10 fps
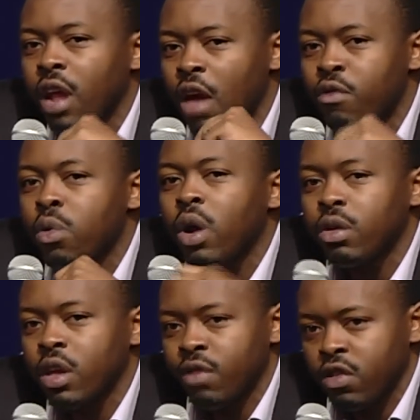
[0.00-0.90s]
everyone you
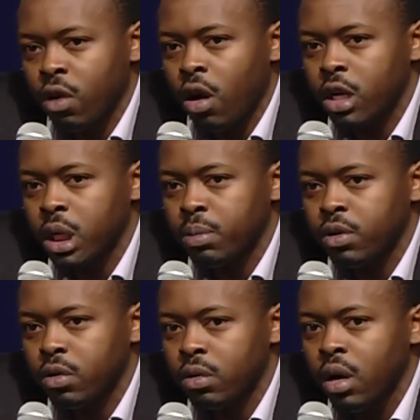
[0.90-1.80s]
give a scholarship
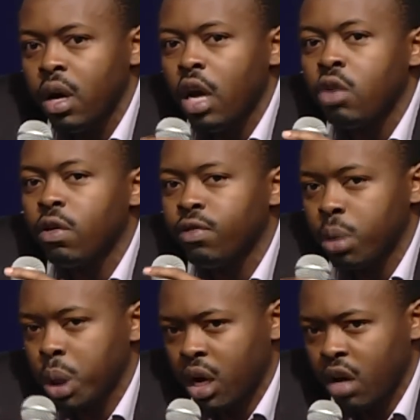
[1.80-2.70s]
to into a
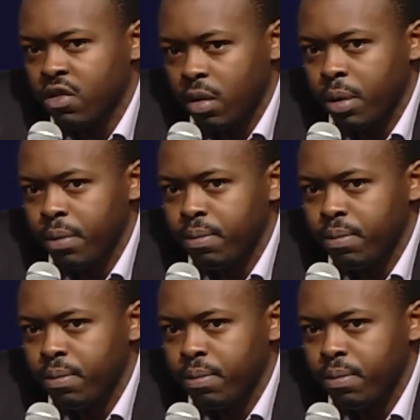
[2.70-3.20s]
future customer.